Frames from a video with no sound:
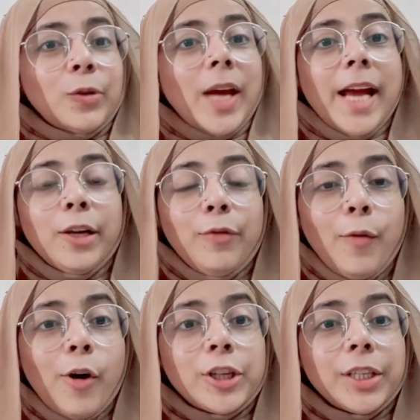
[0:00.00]
Thank you
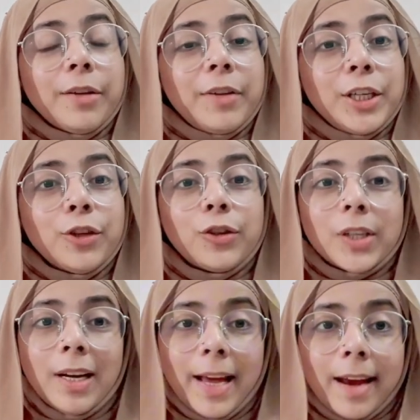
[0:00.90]
for watching the video
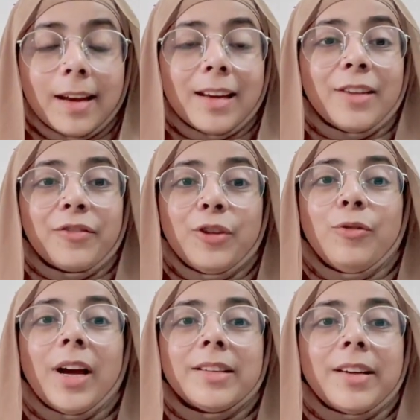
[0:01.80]
till end, and if
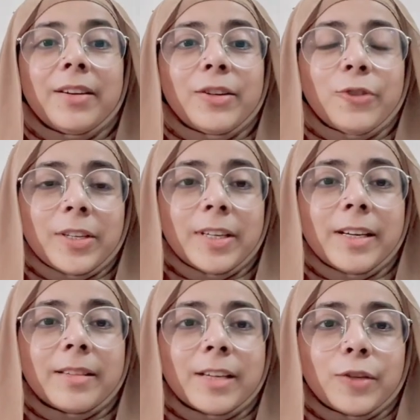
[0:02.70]
you guys are
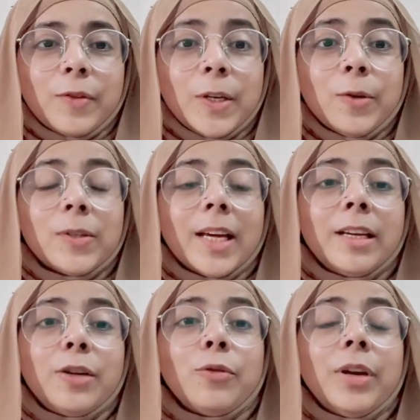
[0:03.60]
interested in such videos
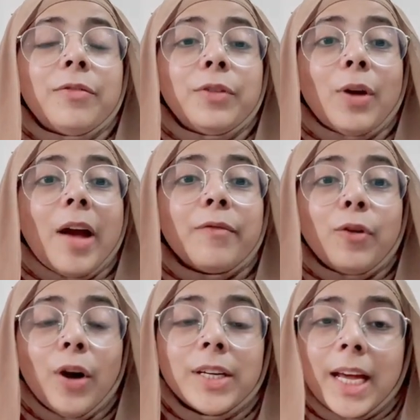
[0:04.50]
and if you
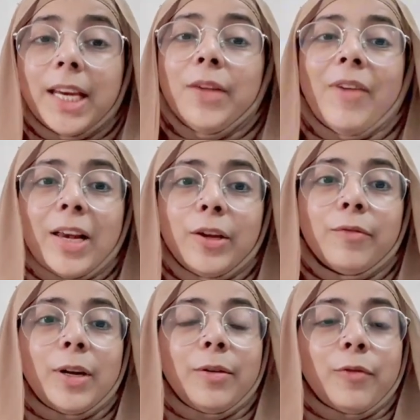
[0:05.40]
have got any
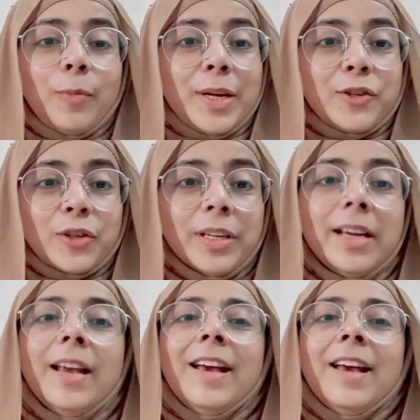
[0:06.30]
valuable information,